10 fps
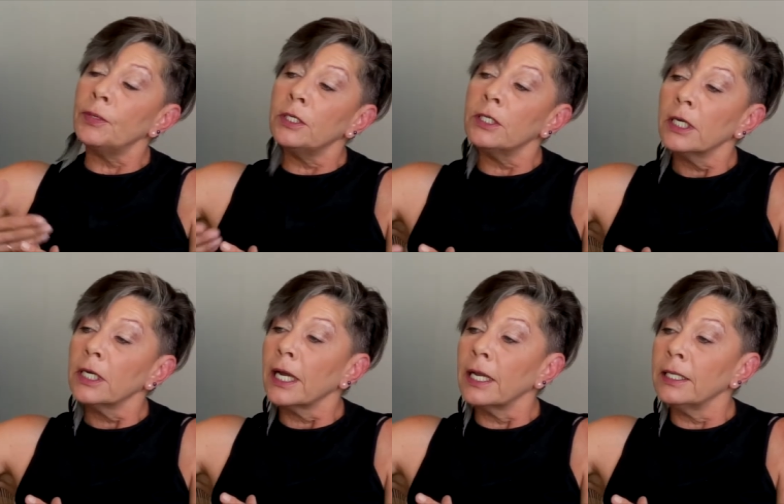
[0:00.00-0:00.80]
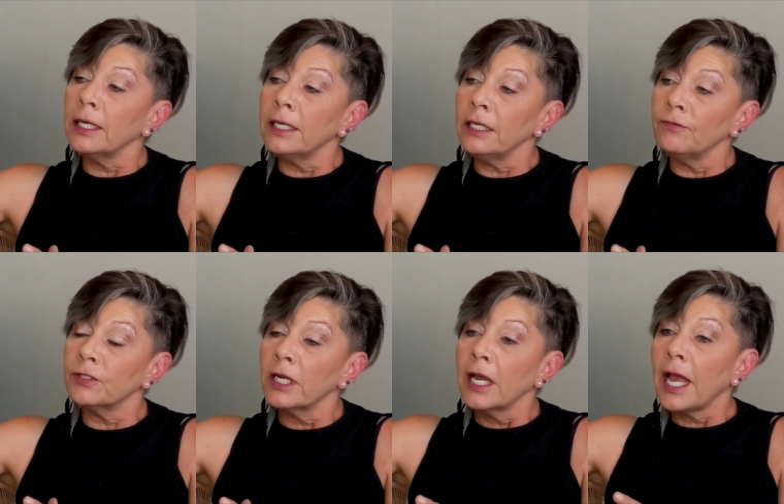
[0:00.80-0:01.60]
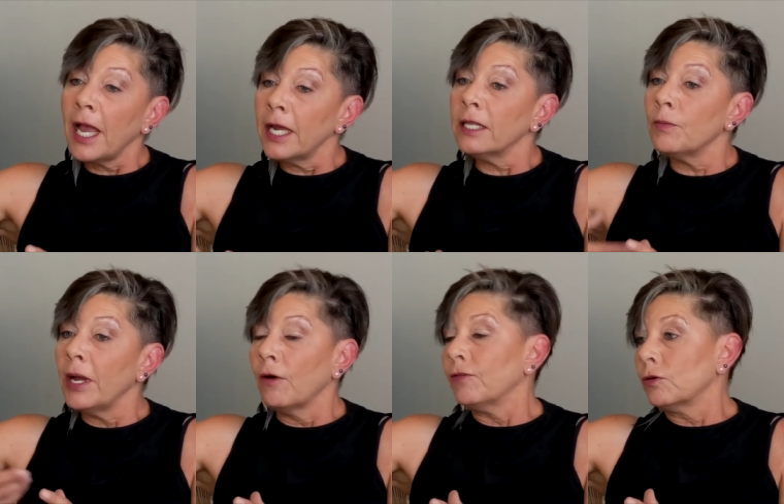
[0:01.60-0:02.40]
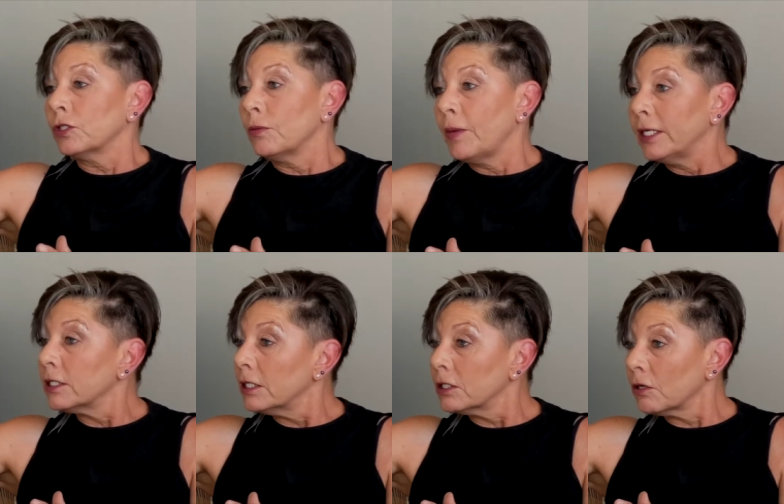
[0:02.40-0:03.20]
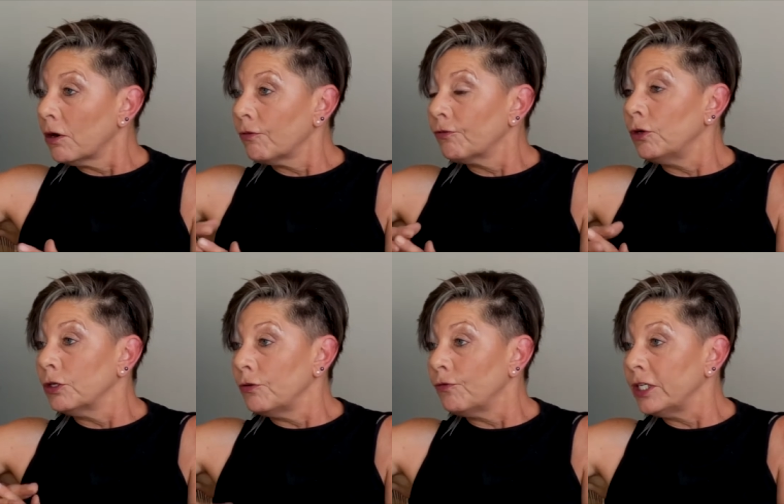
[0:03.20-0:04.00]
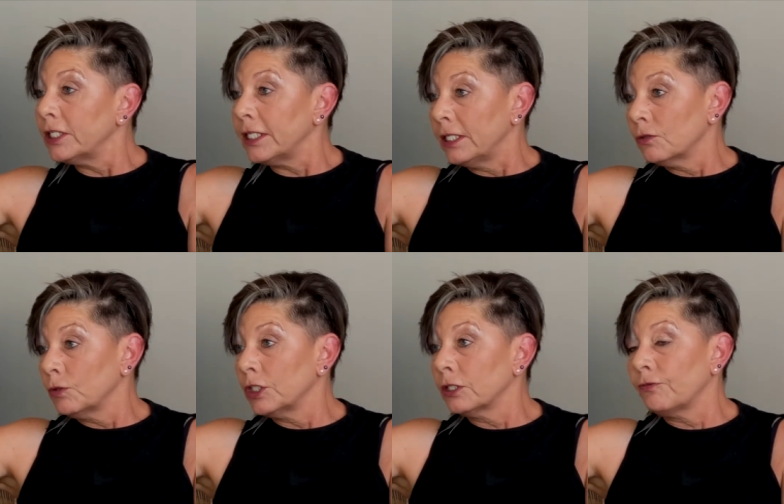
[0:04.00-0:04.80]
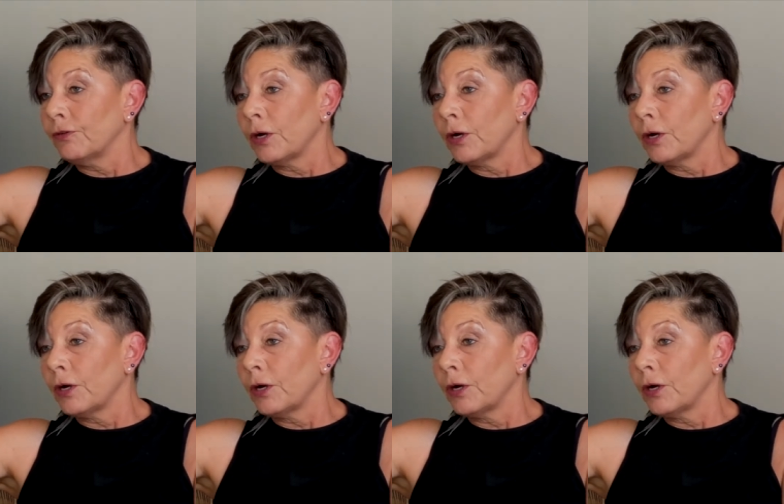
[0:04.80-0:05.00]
lipid in the leaves, and of course the maintenance of gluten-free seeds, which is